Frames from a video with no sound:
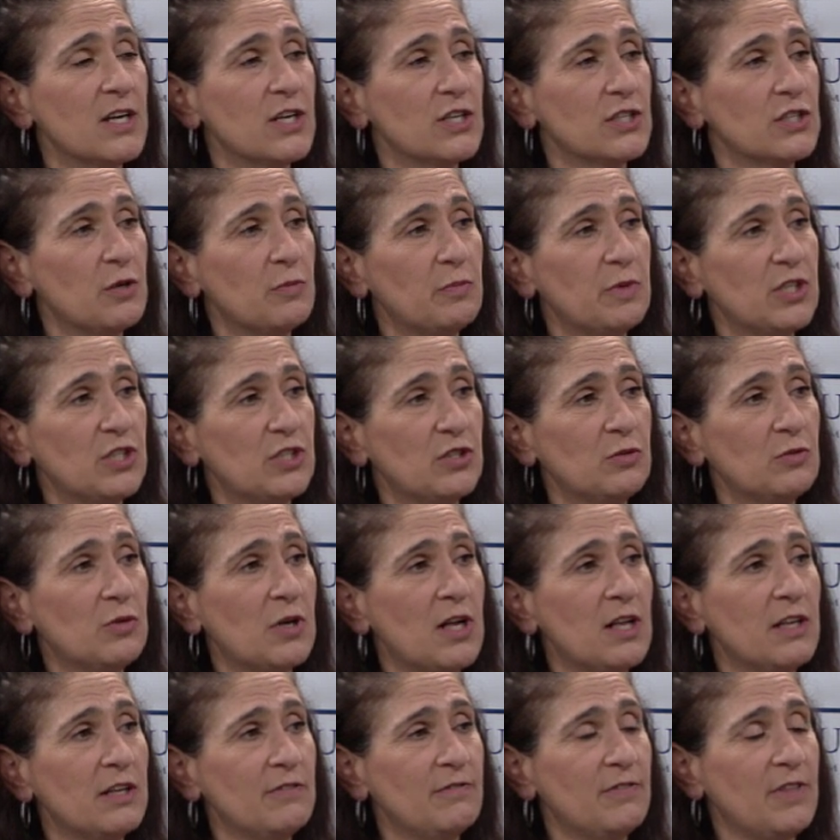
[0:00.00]
So we do
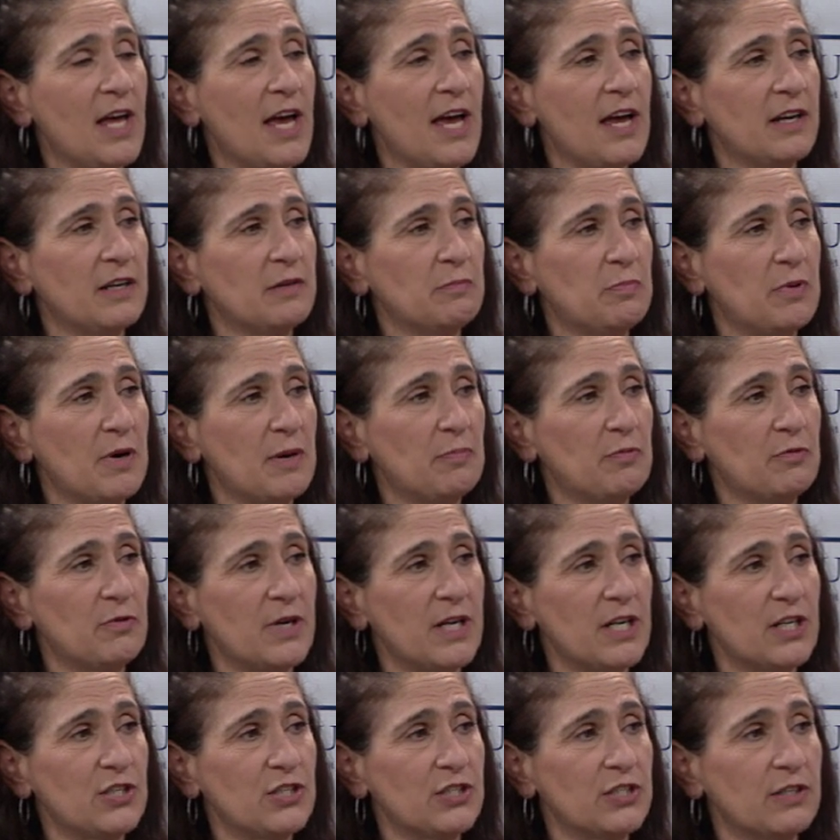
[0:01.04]
all of that in
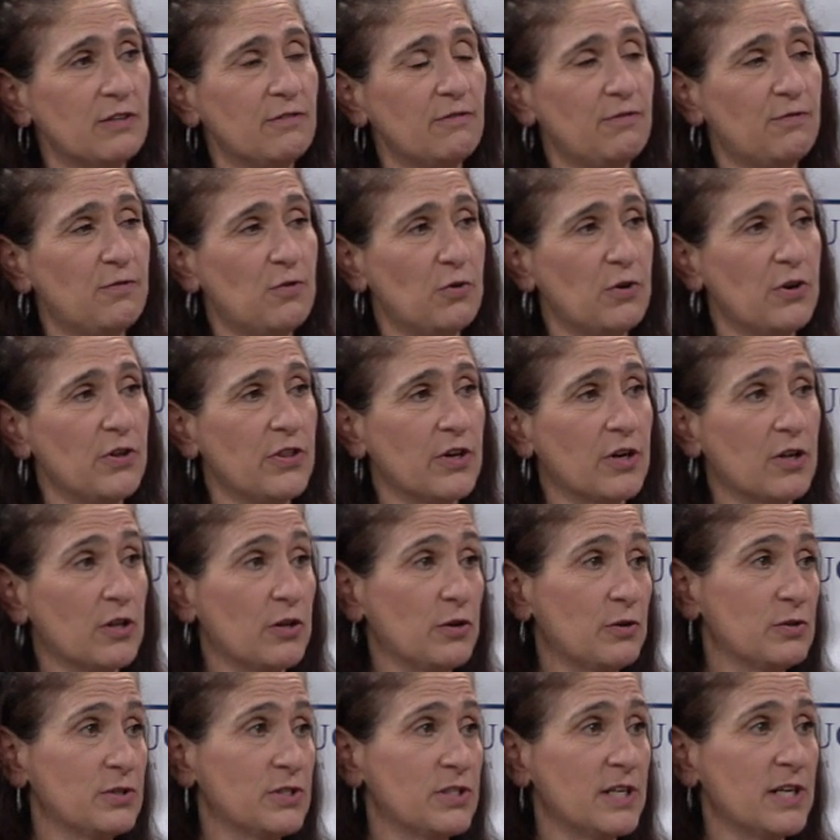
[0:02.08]
preparation for the
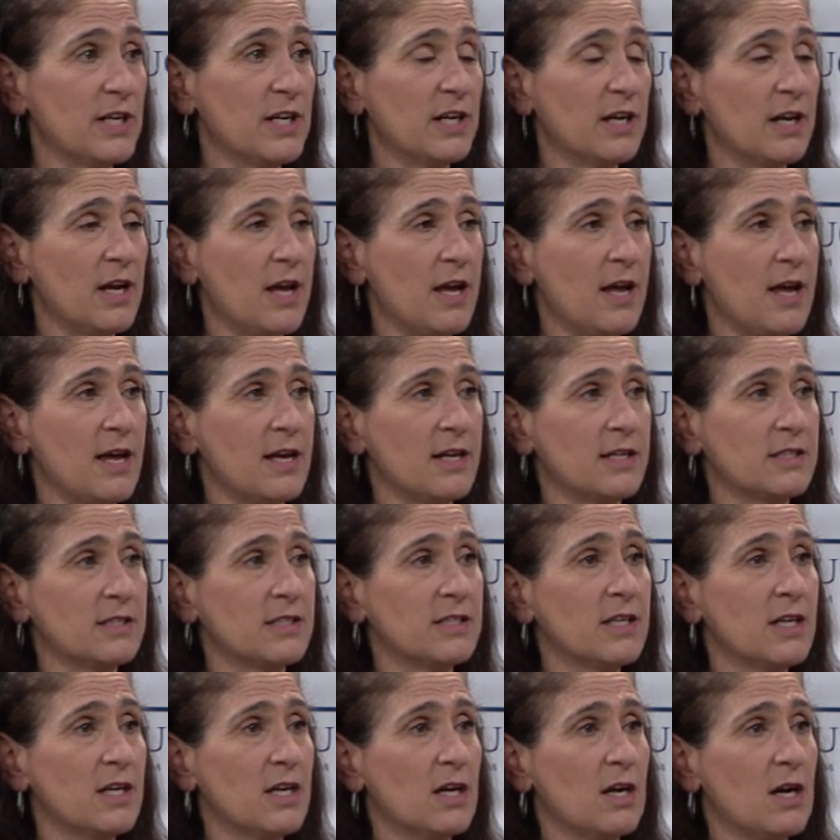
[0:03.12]
closing, and